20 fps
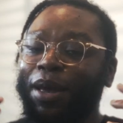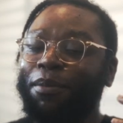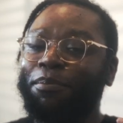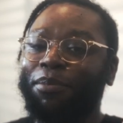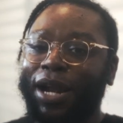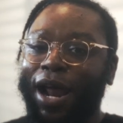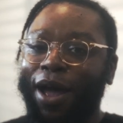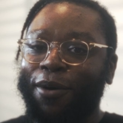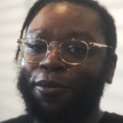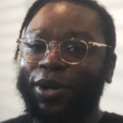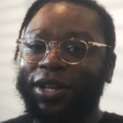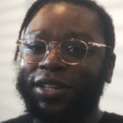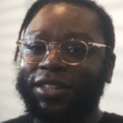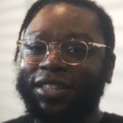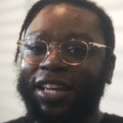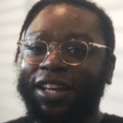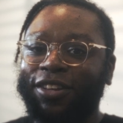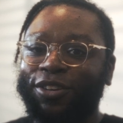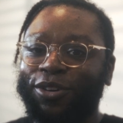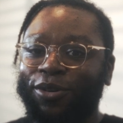But I will
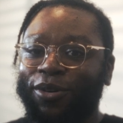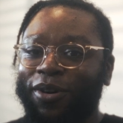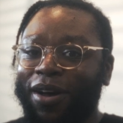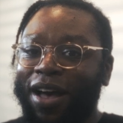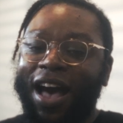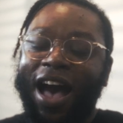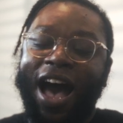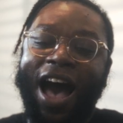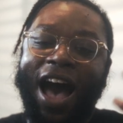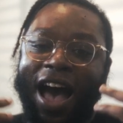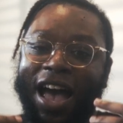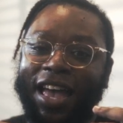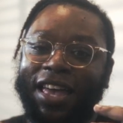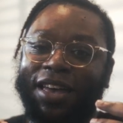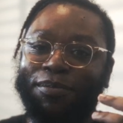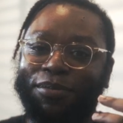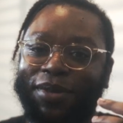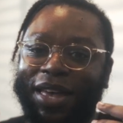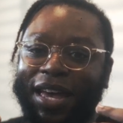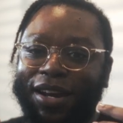tell you, I
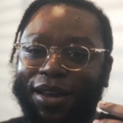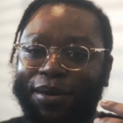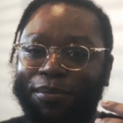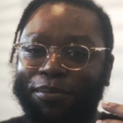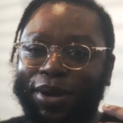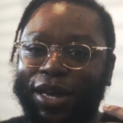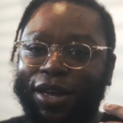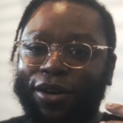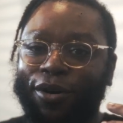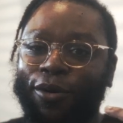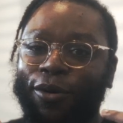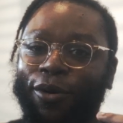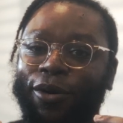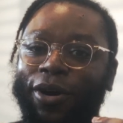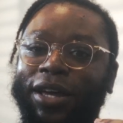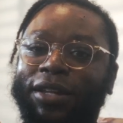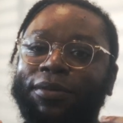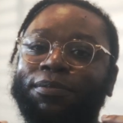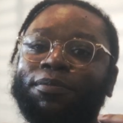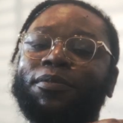am getting
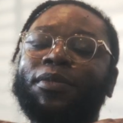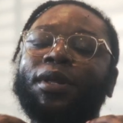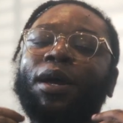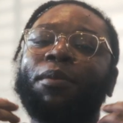Bitcoin,